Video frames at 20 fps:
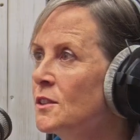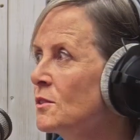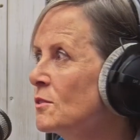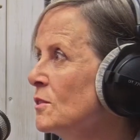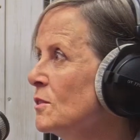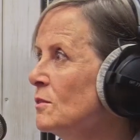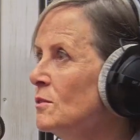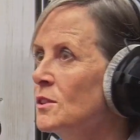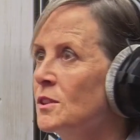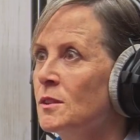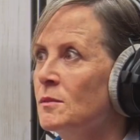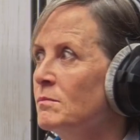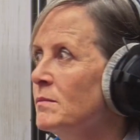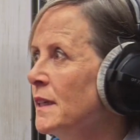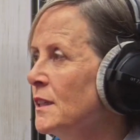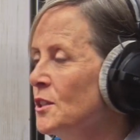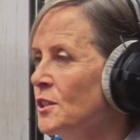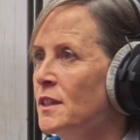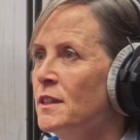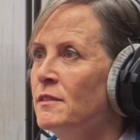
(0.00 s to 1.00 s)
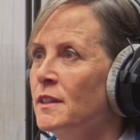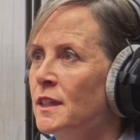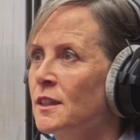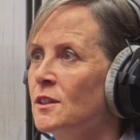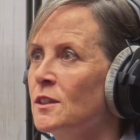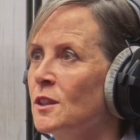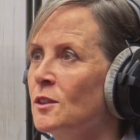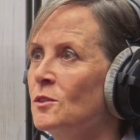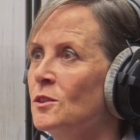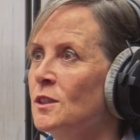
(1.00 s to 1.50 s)
through to engineering
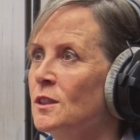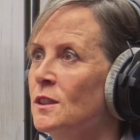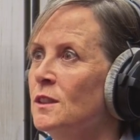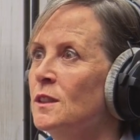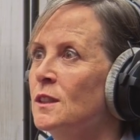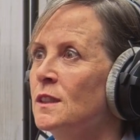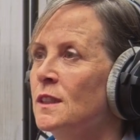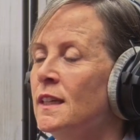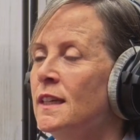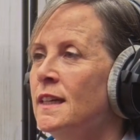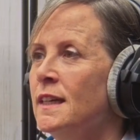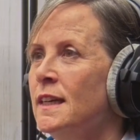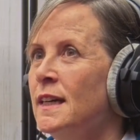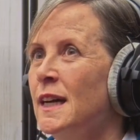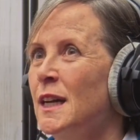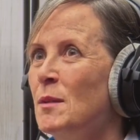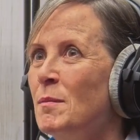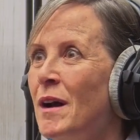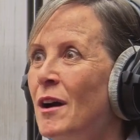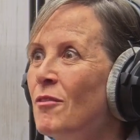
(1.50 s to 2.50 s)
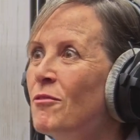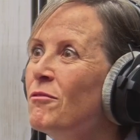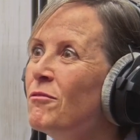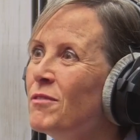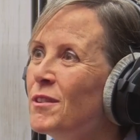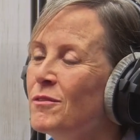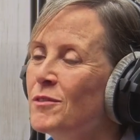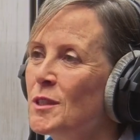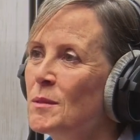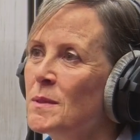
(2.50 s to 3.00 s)
consultants, and about
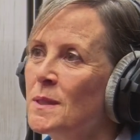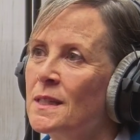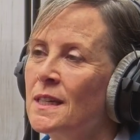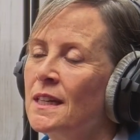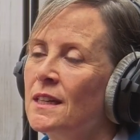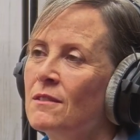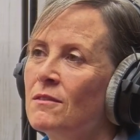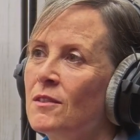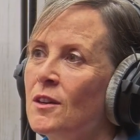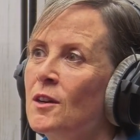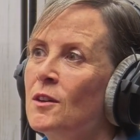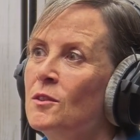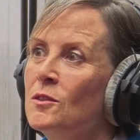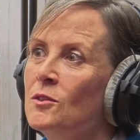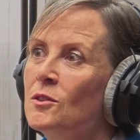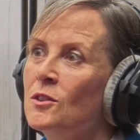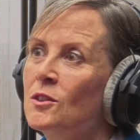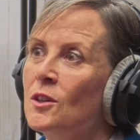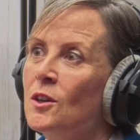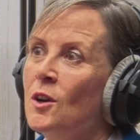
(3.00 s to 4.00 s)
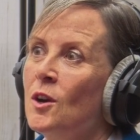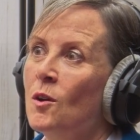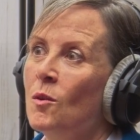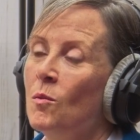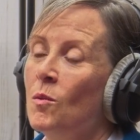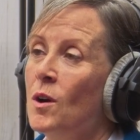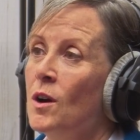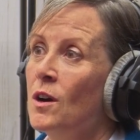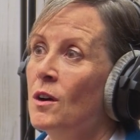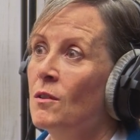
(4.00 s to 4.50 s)
50% of those
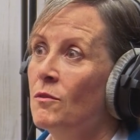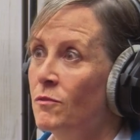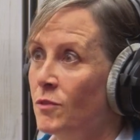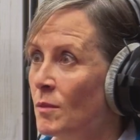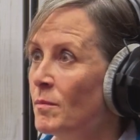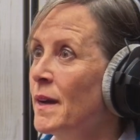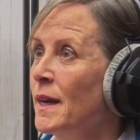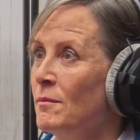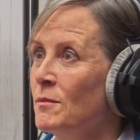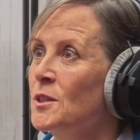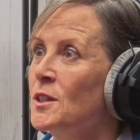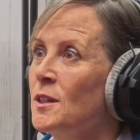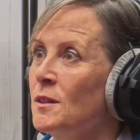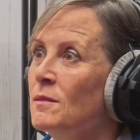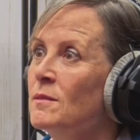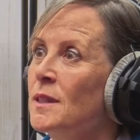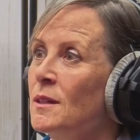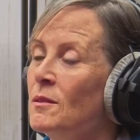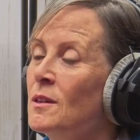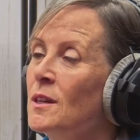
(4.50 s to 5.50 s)
were from Hampshire. They were